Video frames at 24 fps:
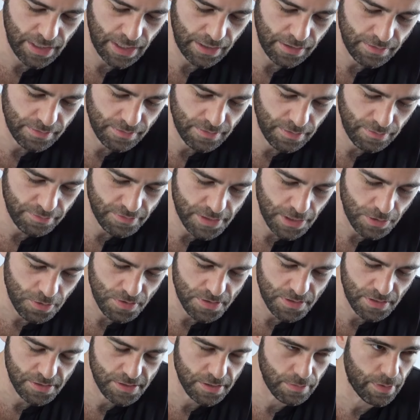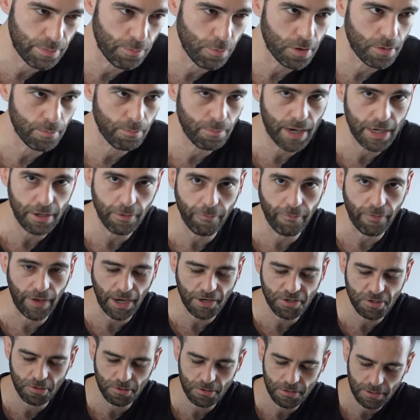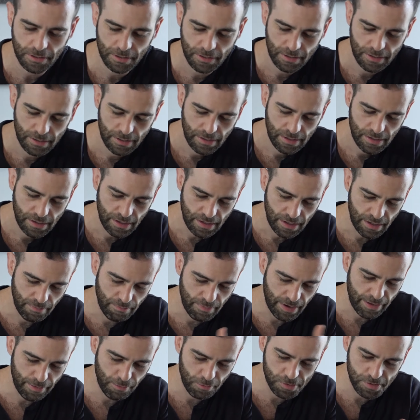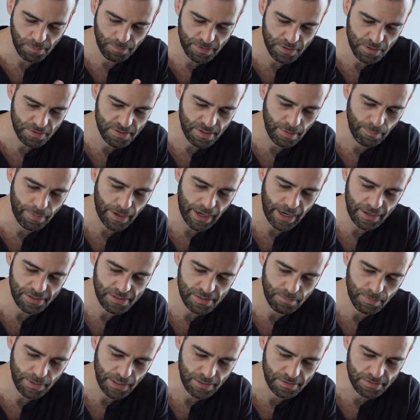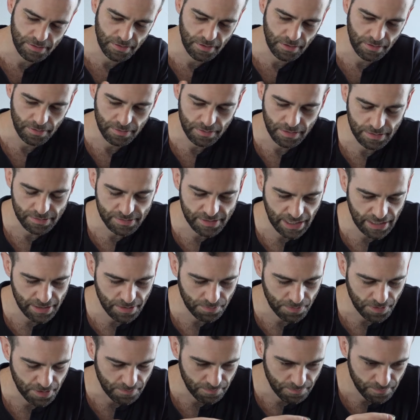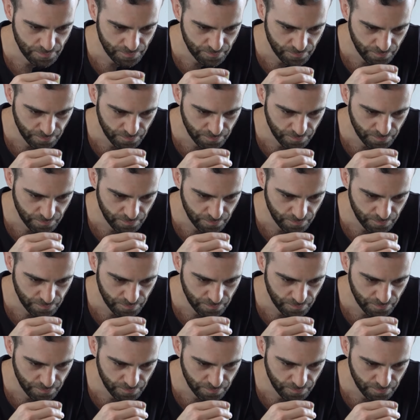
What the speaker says: like the citrus is a little bit more manufactured. It might also be just a bias because of the xanthan gum.